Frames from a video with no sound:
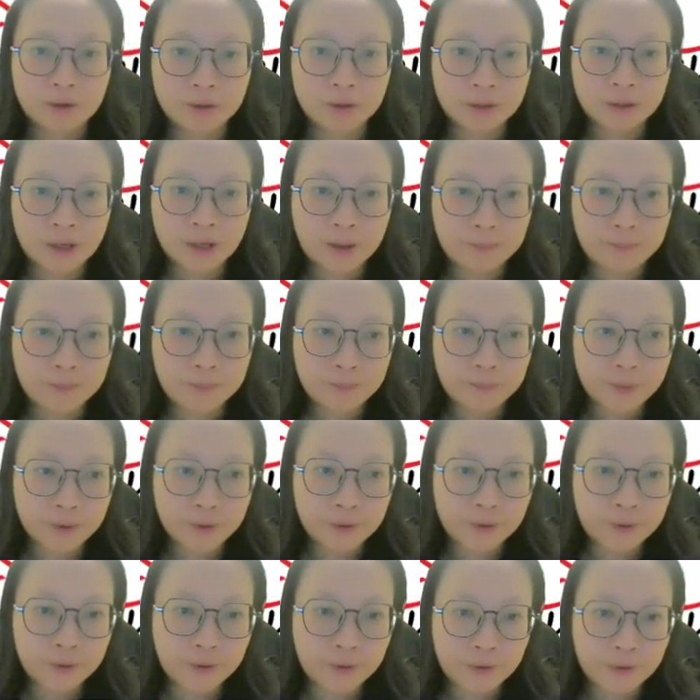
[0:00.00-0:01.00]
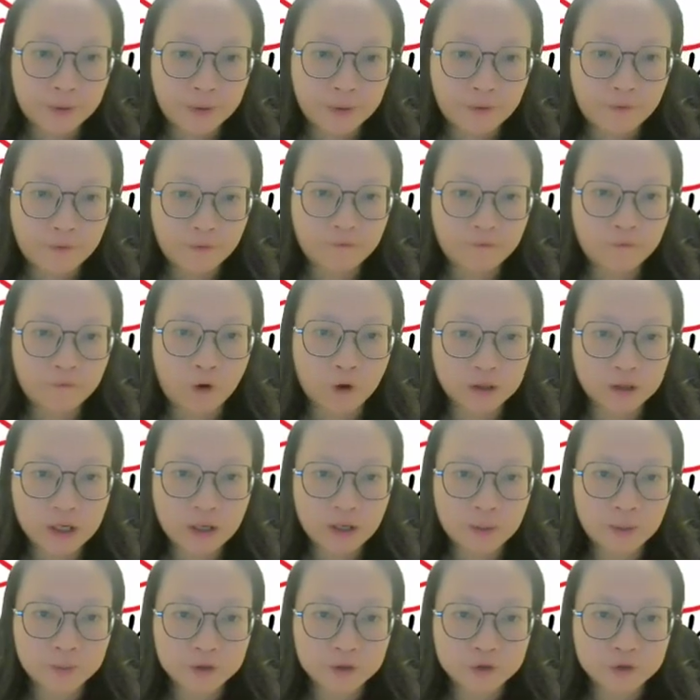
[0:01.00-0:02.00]
Number
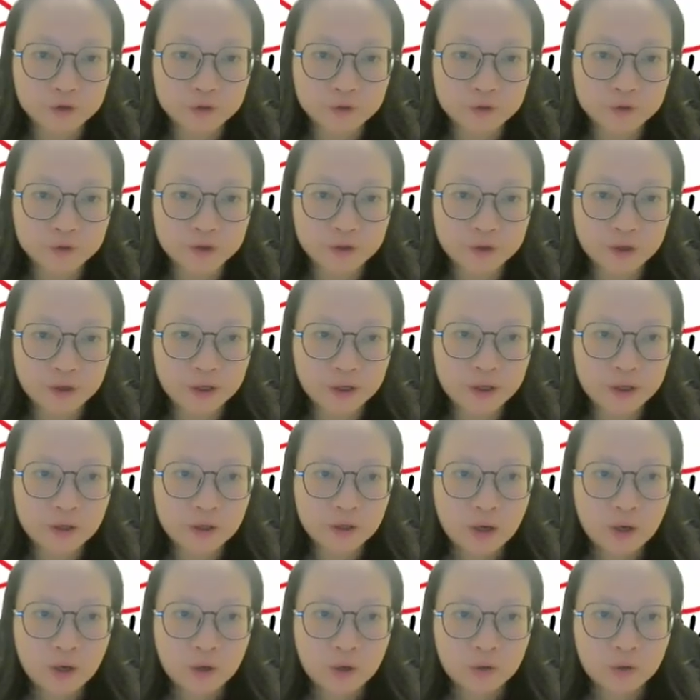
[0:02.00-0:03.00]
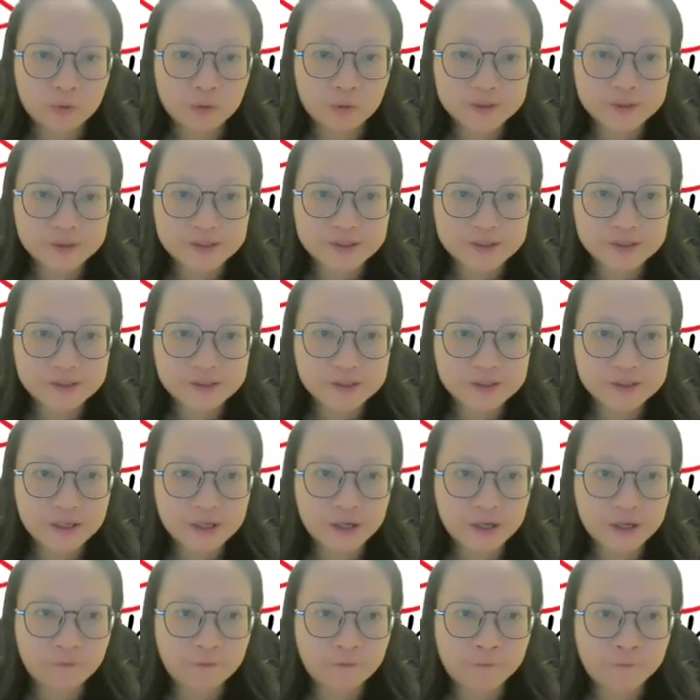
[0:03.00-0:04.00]
14, I'm going to do it here.
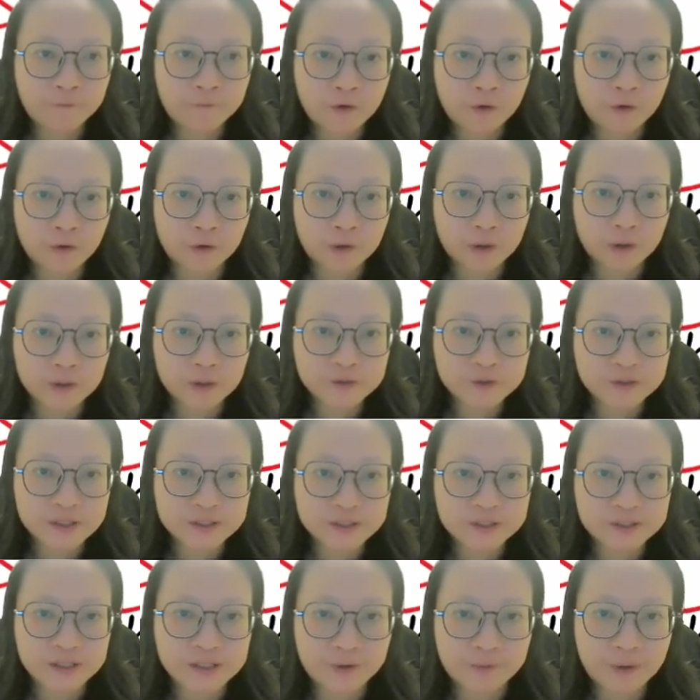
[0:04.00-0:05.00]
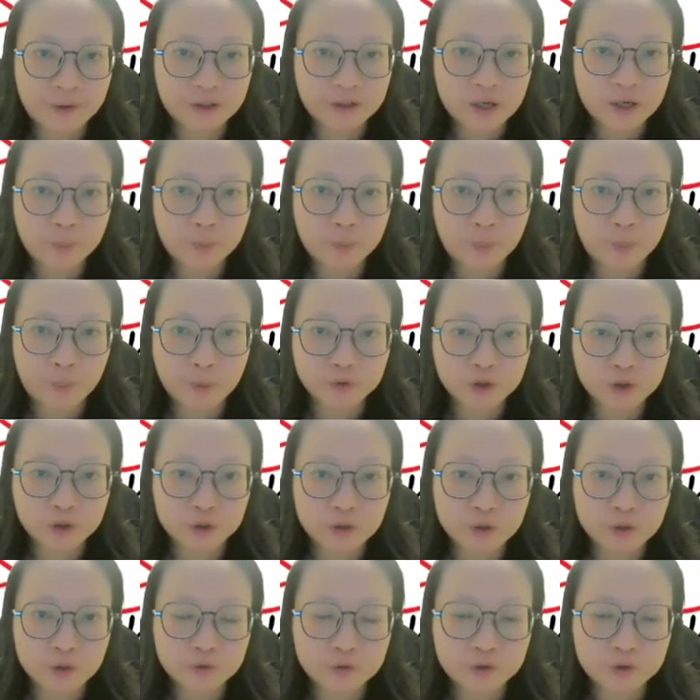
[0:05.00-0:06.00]
Resisting force is directly
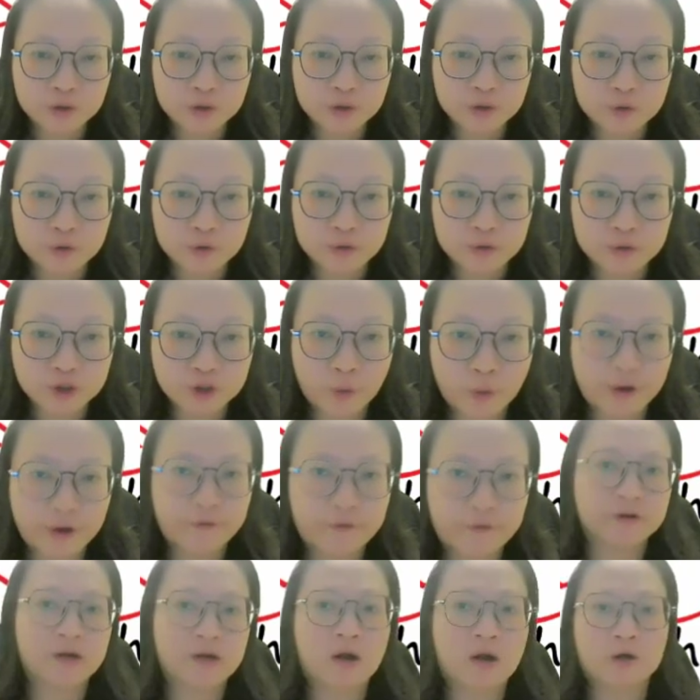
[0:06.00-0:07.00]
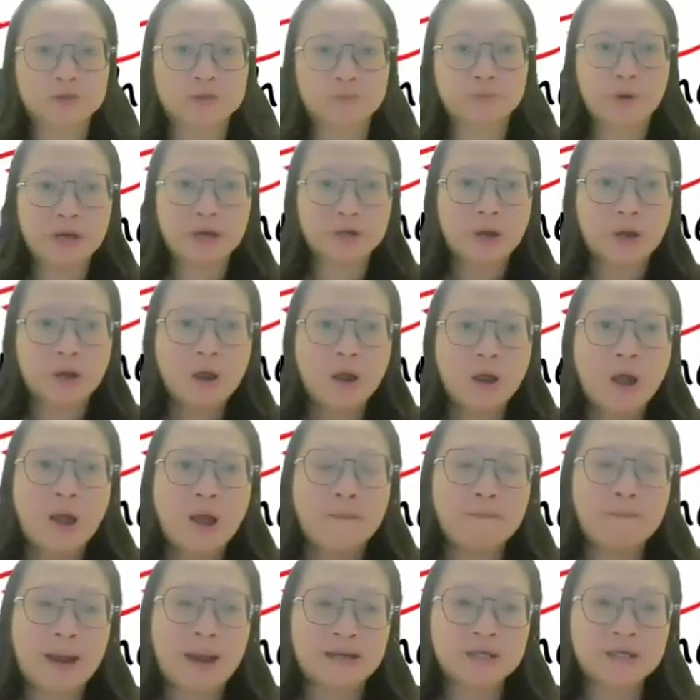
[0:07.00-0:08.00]
proportional to the square of the car speed.
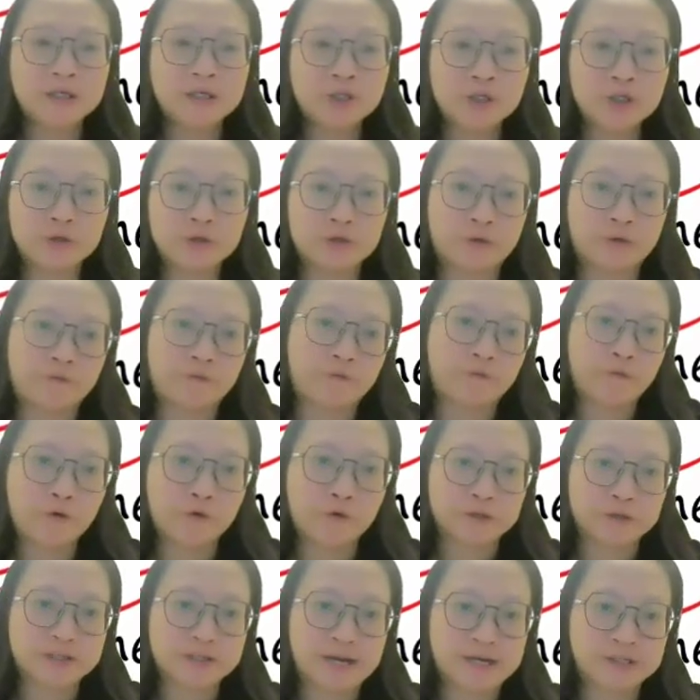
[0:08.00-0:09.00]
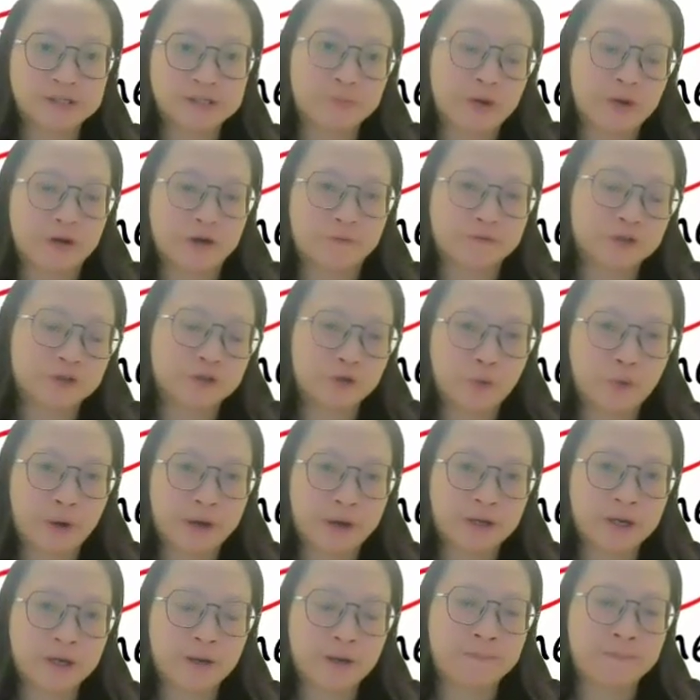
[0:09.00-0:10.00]
Magnitude of the force at a speed of
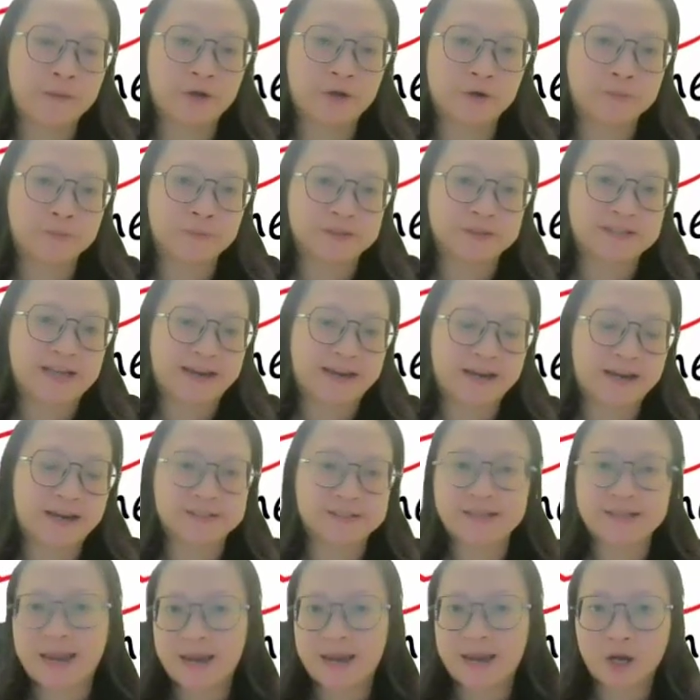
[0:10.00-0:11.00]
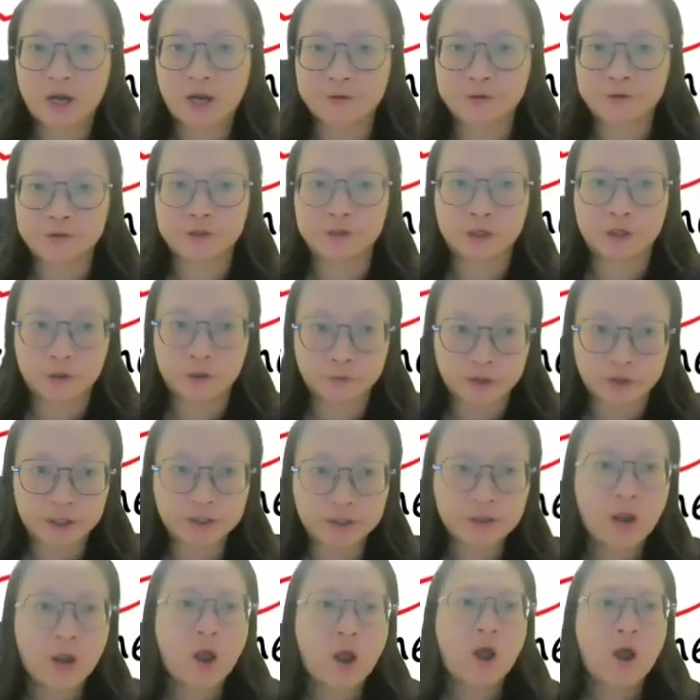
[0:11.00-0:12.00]
20 meters per second is 800
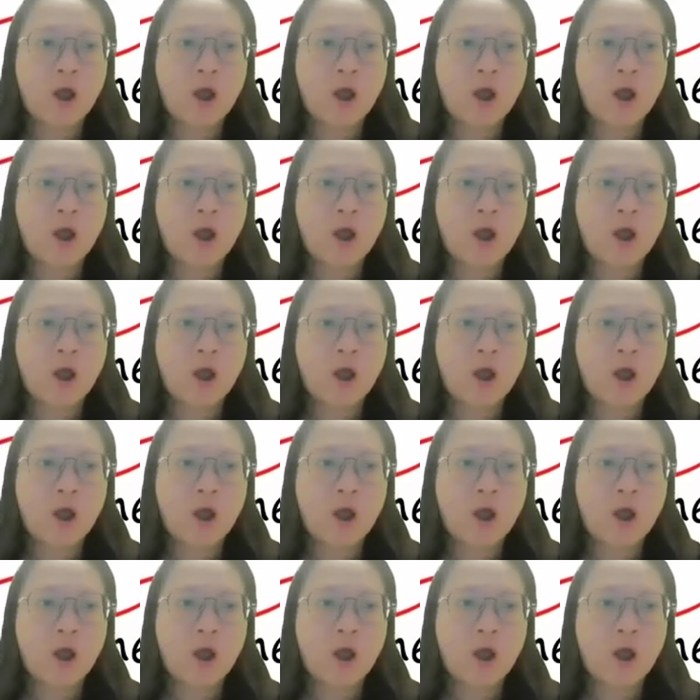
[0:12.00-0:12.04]
Newton.